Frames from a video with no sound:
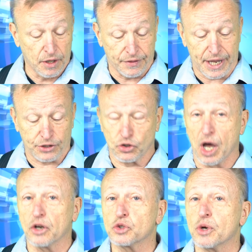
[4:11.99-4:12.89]
that
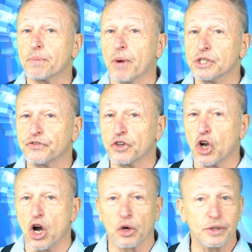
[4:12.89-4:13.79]
Donald Trump runs for
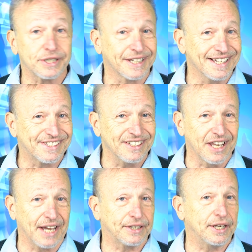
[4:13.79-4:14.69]
Congress, gets
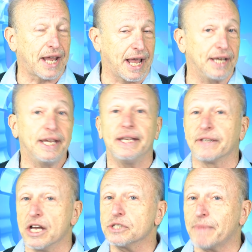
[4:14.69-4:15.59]
elected, and he
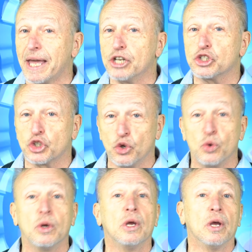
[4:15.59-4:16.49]
does manage
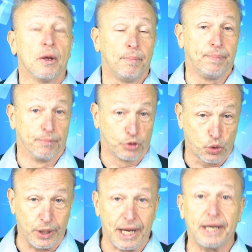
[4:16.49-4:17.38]
to
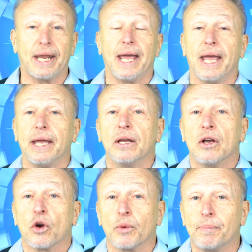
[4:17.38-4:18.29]
create a
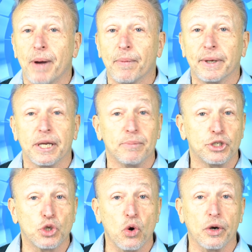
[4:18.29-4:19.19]
Republican
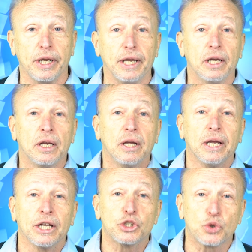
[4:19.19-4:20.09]
majority,
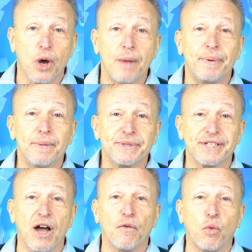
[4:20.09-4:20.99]
Trump
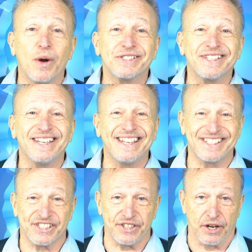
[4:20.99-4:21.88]
himself, once he
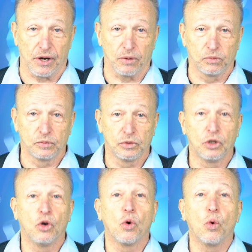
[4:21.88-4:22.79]
gets there,
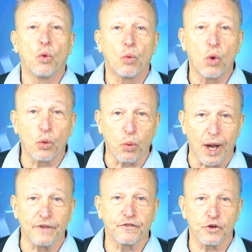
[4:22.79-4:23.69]
will
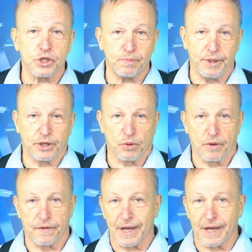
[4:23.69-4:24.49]
run for Speaker of